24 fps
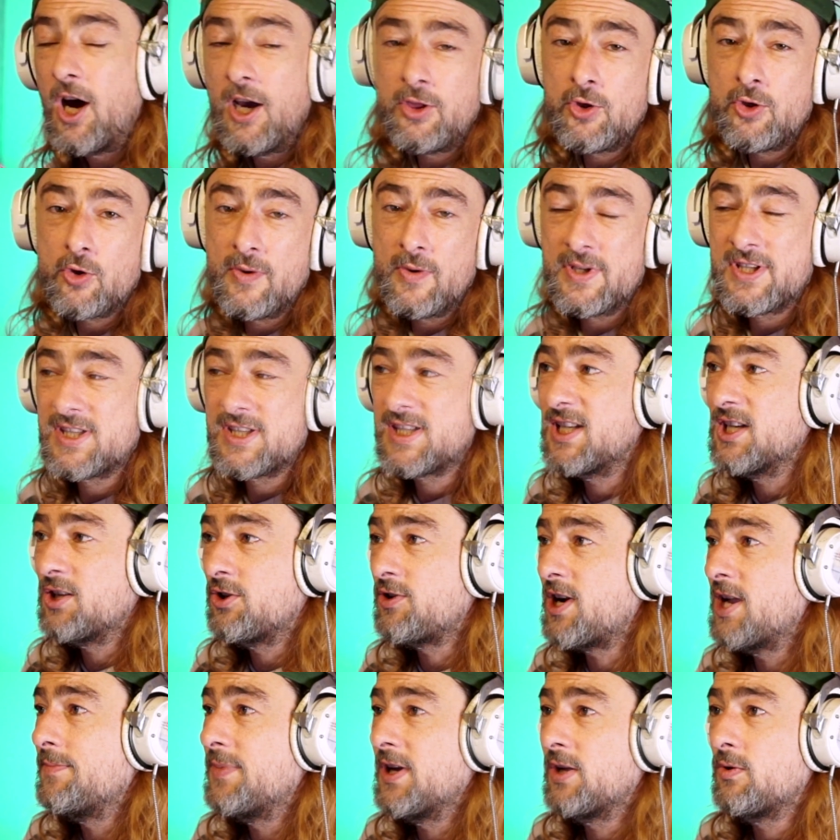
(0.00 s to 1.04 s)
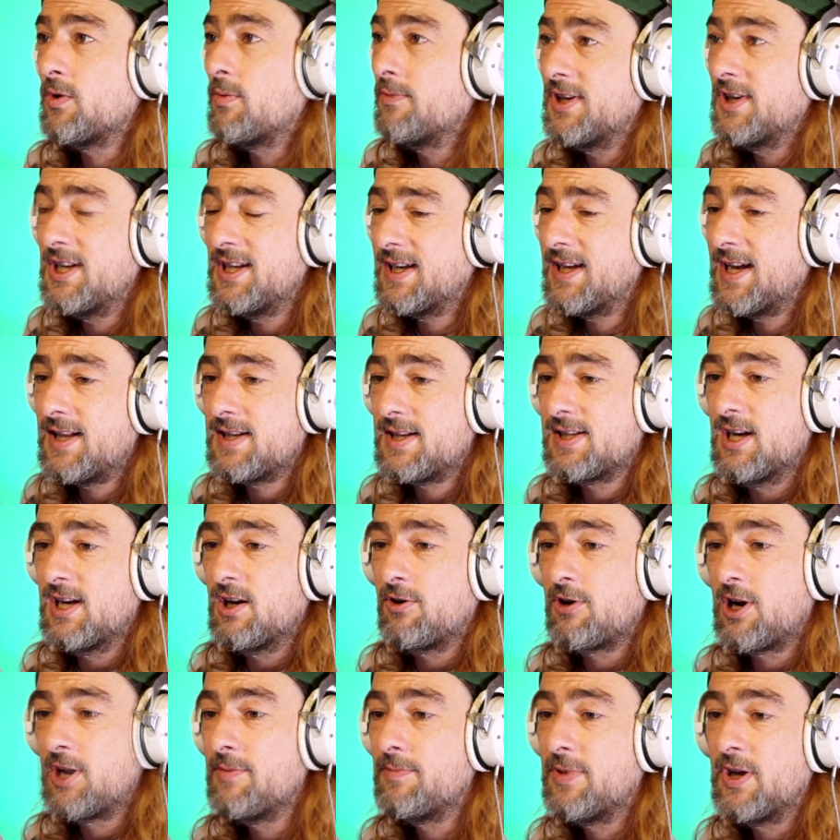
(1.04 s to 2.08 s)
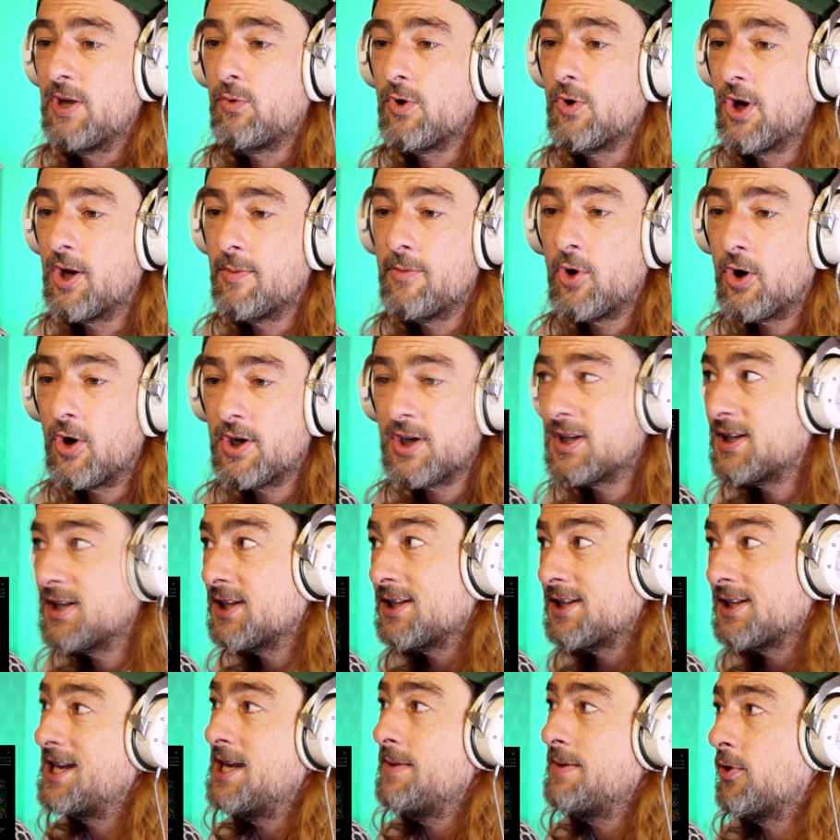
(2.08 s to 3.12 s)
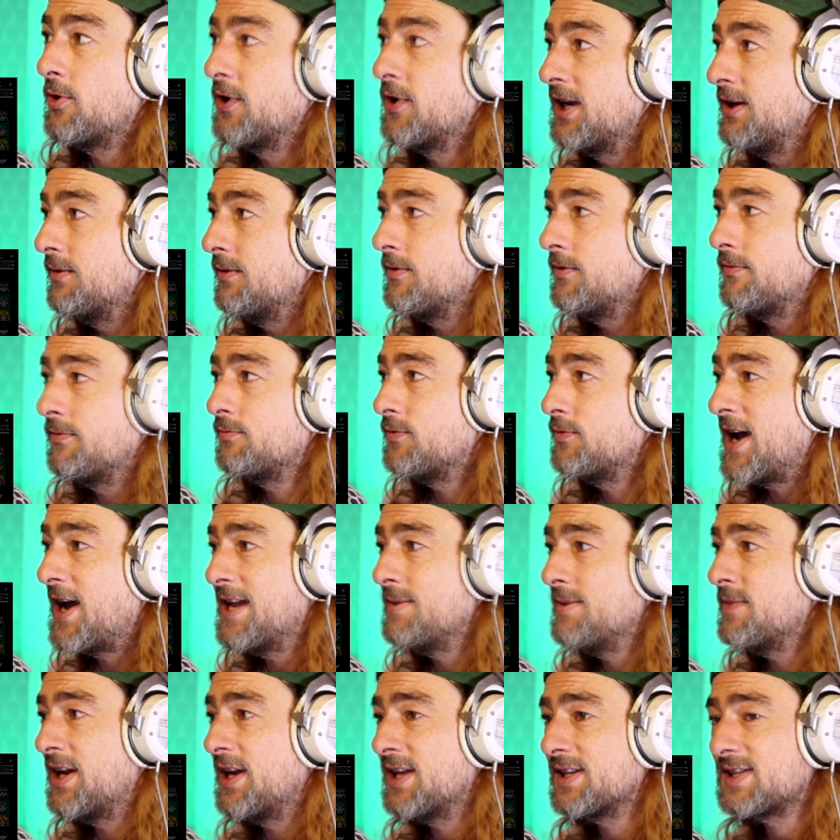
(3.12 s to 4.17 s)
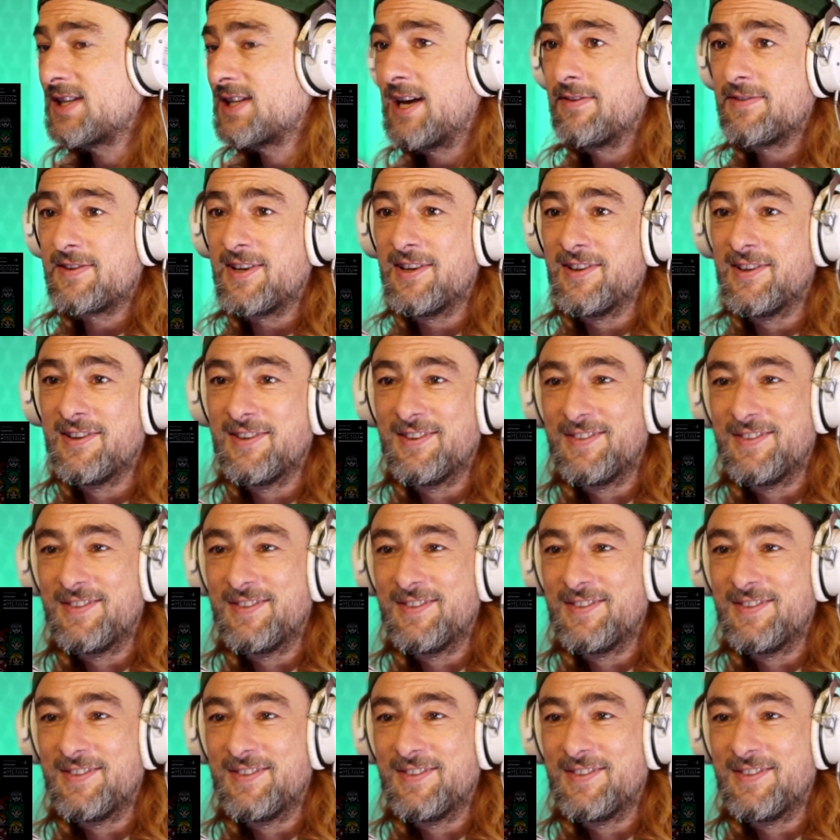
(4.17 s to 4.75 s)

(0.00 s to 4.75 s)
I thought we'd see a great big one. We didn't get to see a great big one. I'm not going to keep on it. We've 8 minutes left.